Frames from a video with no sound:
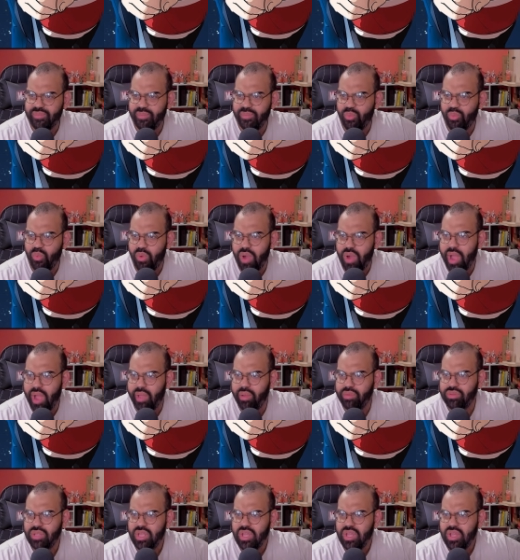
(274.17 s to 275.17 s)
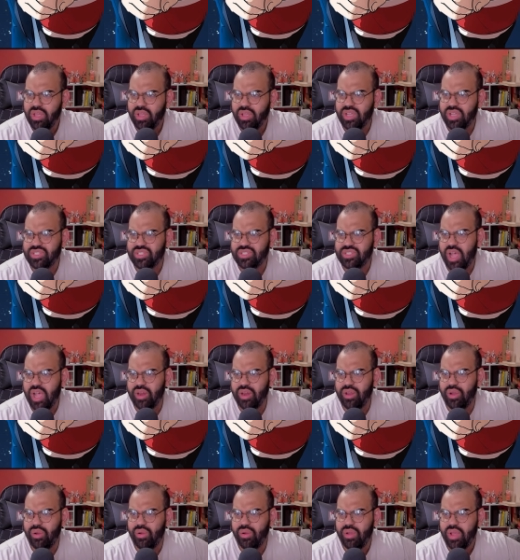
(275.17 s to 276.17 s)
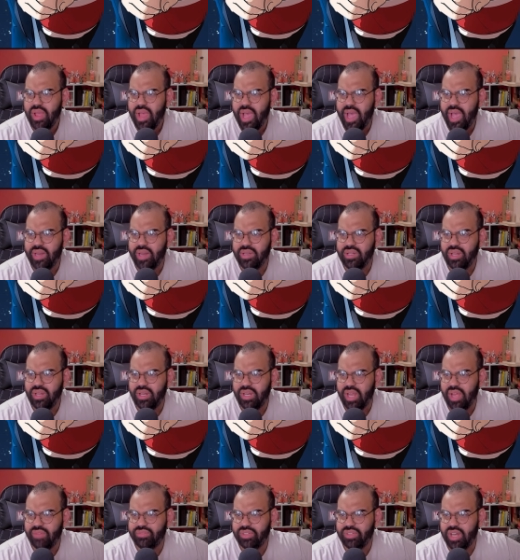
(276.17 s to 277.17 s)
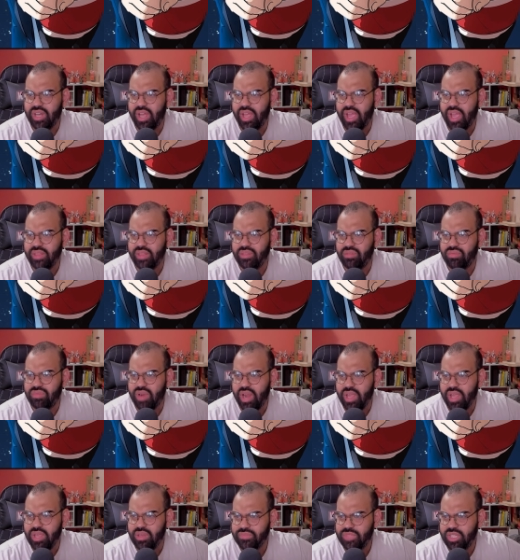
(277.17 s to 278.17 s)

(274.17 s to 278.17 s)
wild. Cassano had the left and I had the right.